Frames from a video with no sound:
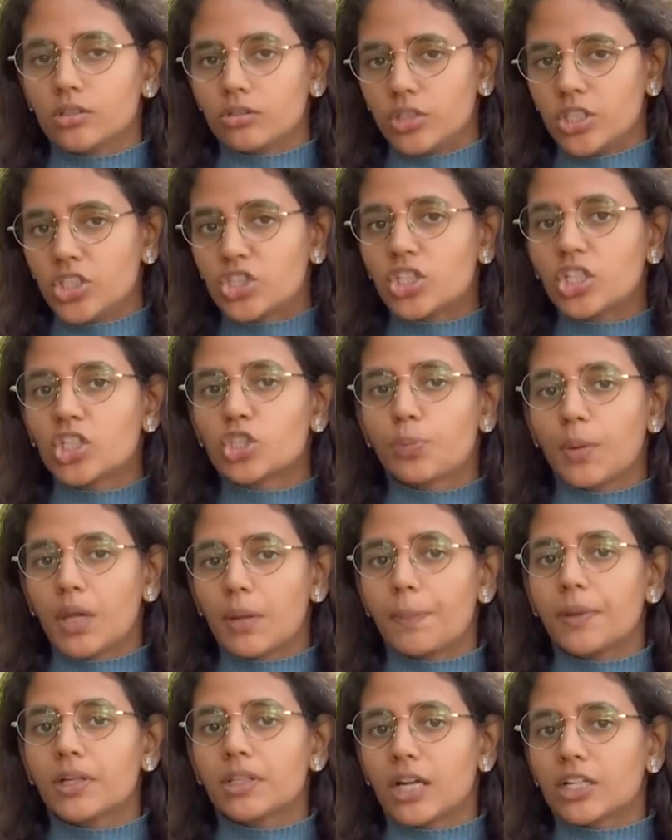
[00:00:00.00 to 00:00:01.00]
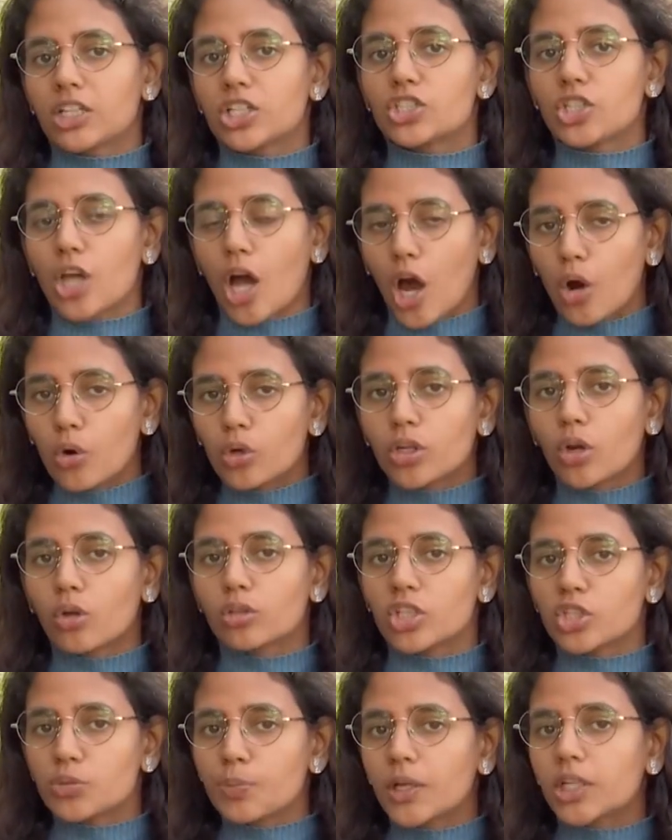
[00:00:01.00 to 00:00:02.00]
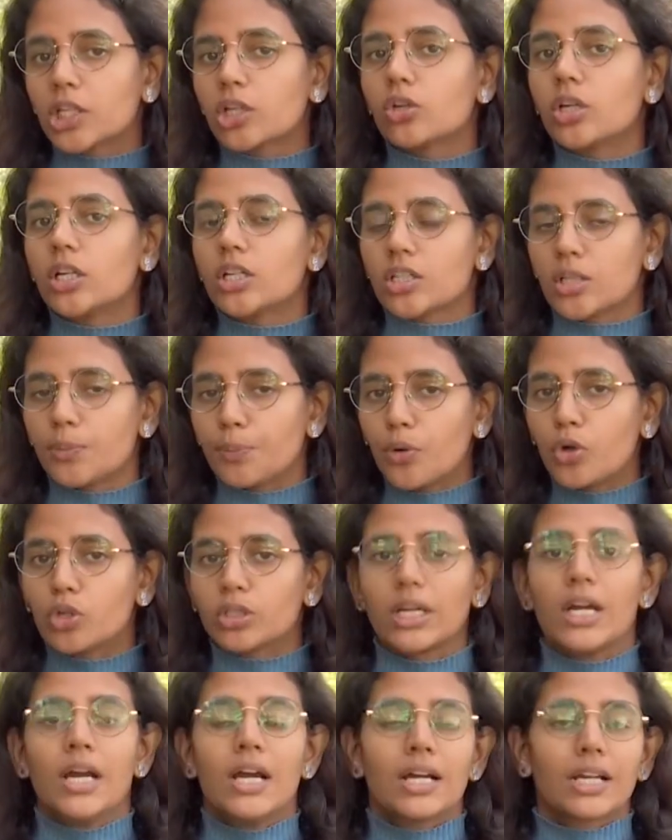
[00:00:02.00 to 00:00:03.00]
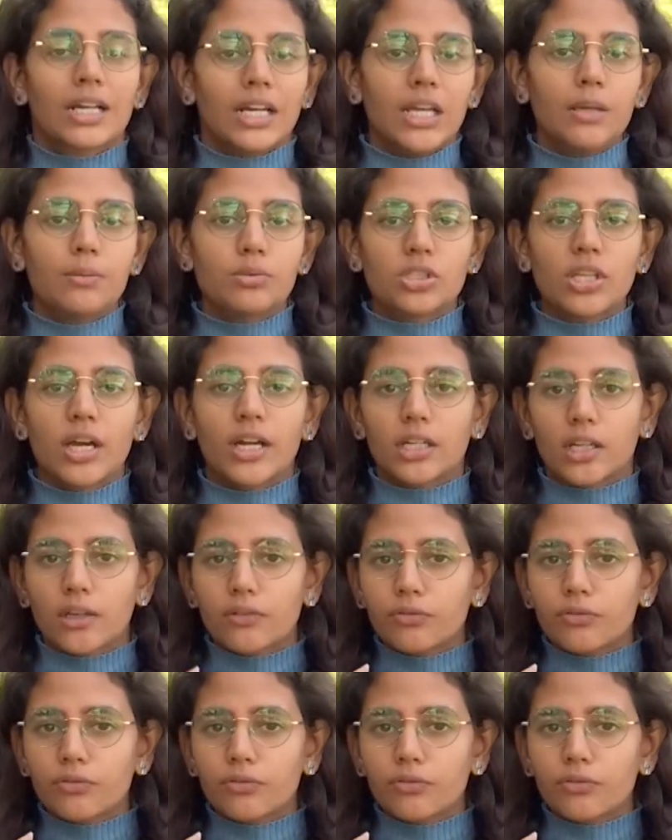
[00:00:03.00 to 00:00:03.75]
research paper that is out now, this particular report claims that